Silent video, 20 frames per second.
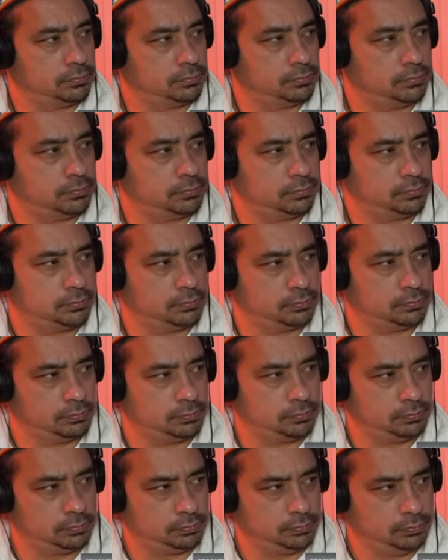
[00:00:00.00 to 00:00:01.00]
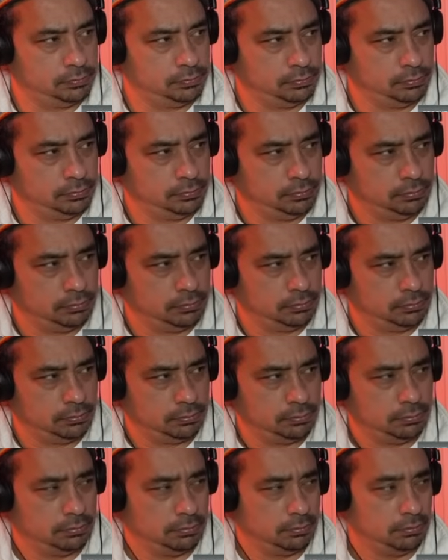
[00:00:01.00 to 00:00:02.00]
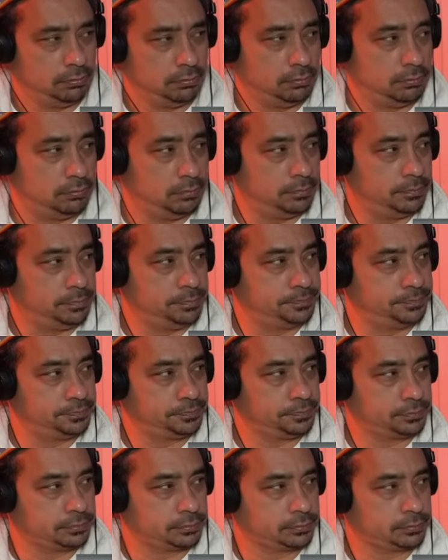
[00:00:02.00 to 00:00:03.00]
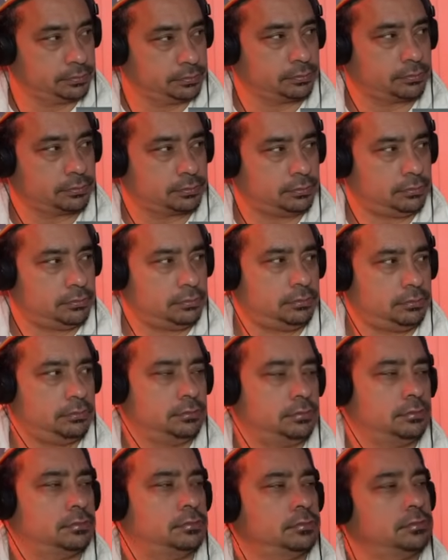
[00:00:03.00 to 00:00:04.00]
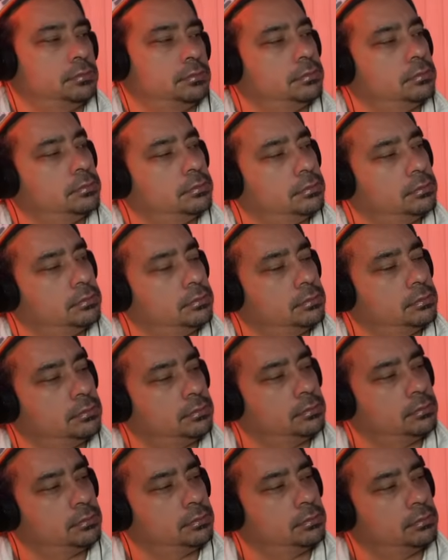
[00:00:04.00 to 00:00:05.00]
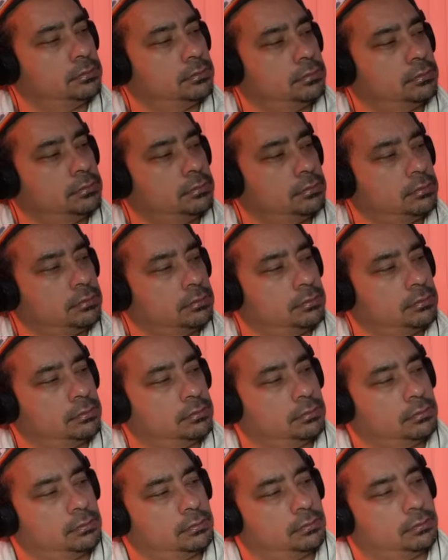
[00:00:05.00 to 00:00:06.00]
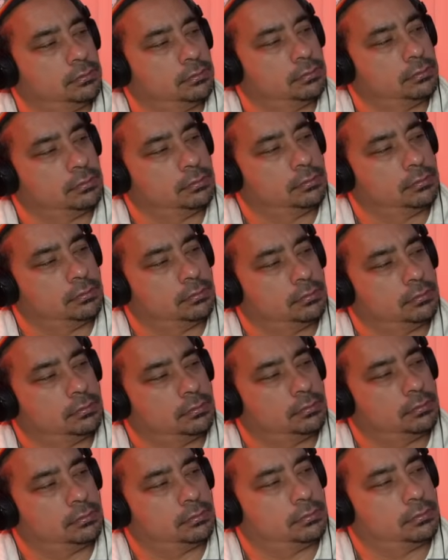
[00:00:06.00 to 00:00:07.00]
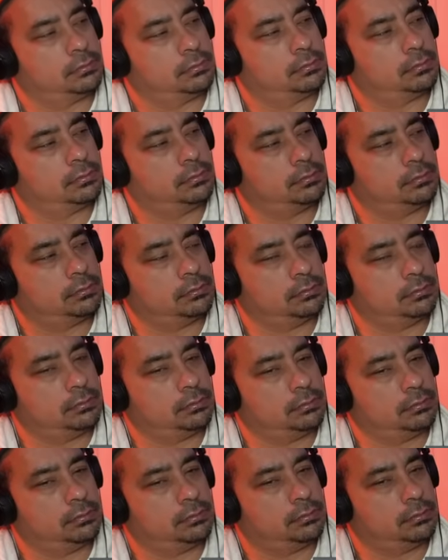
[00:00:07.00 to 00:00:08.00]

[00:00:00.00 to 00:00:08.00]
The person shown says nothing.